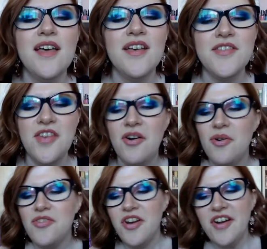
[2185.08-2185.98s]
So
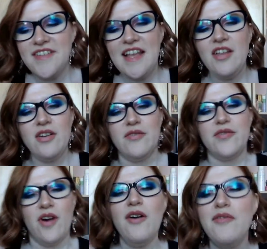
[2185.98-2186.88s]
there's a lot of
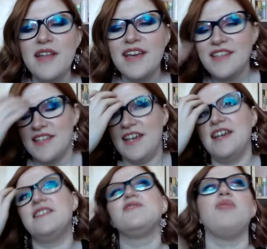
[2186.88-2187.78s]
conflict
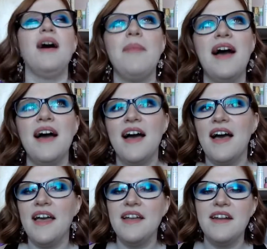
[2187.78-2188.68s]
and drama
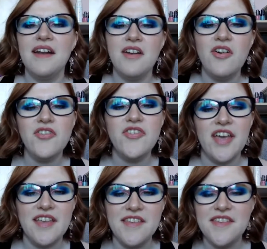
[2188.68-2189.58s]
and
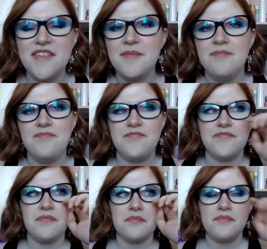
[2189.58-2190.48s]
nonsense
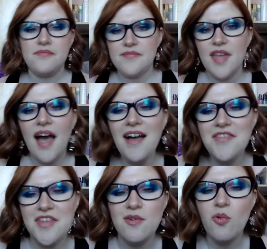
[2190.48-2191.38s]

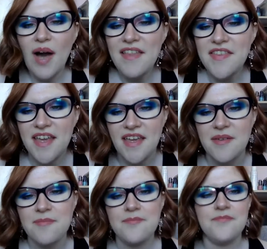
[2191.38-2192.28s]
until one
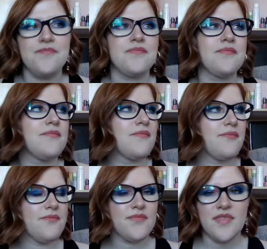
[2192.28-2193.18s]
day,
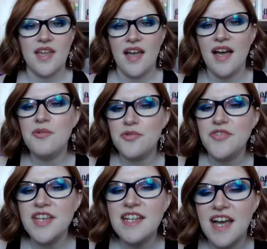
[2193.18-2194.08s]

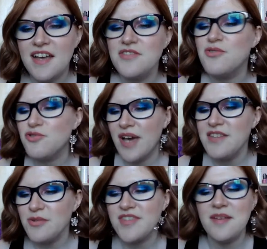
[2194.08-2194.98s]
Agustina, to try
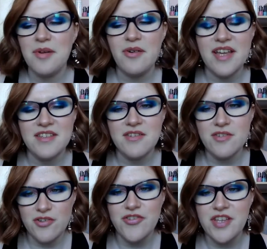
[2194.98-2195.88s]
to separate
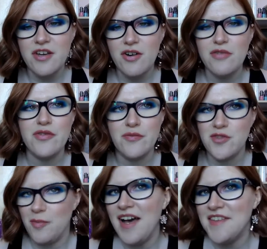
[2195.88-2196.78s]
Rocio from
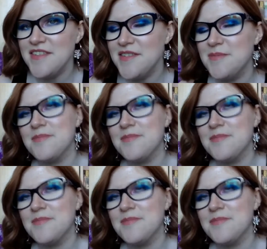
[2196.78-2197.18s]
Tomás,